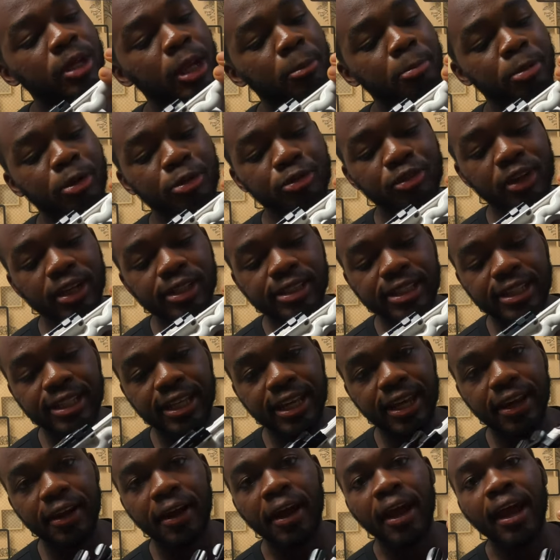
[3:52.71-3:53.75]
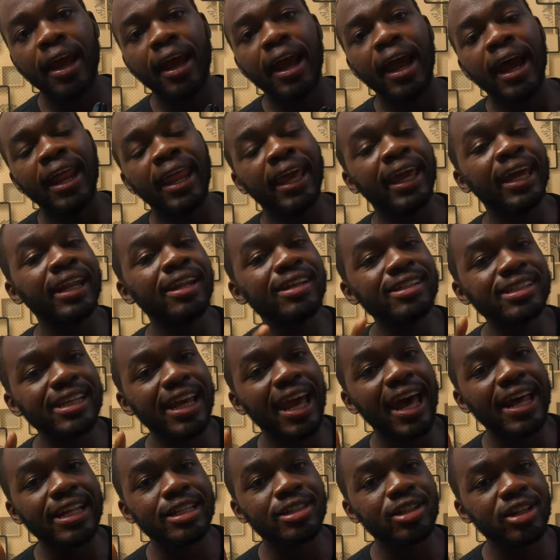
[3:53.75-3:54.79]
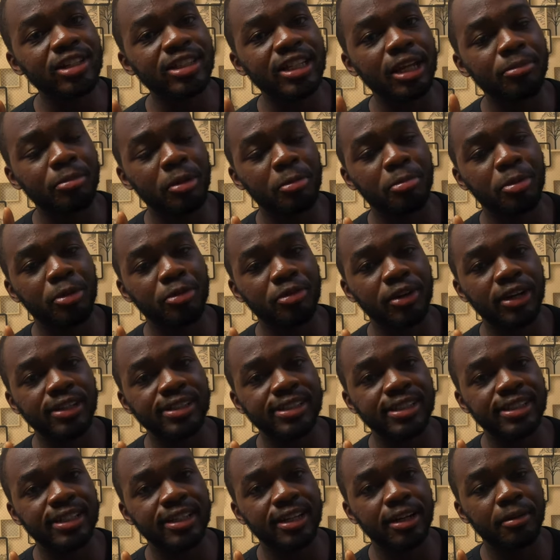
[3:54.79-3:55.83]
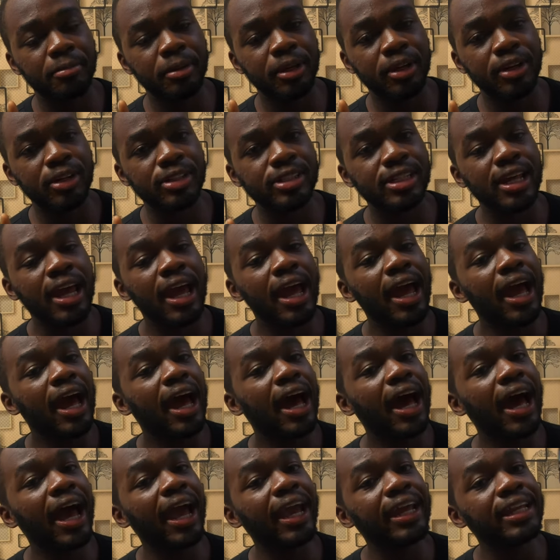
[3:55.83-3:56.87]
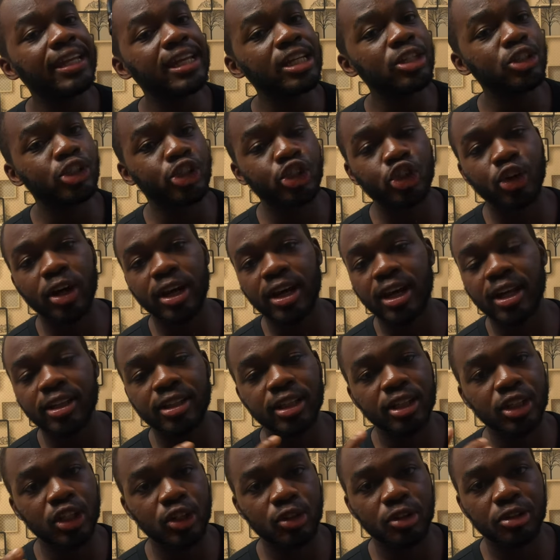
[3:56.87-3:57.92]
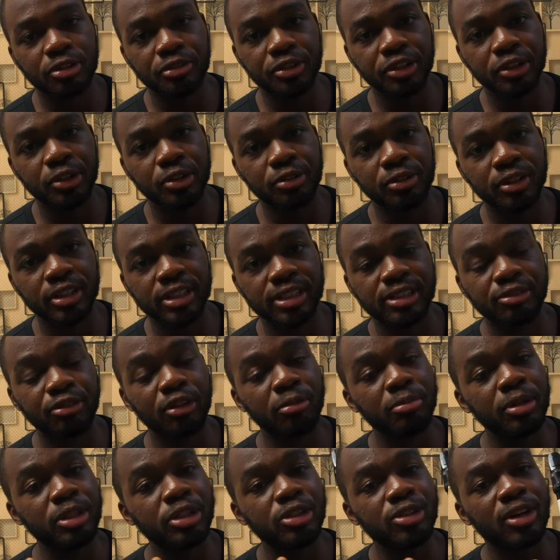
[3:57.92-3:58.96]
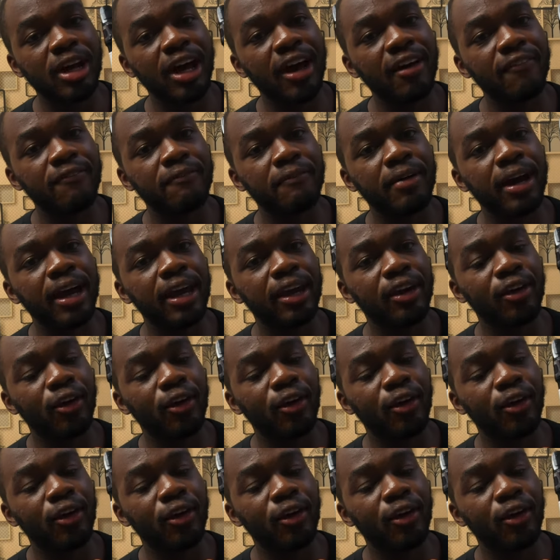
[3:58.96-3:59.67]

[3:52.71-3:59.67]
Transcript: yet perfected here, and I cannot say has not yet been perfected here because I need to try out the newer Venovas for me to have my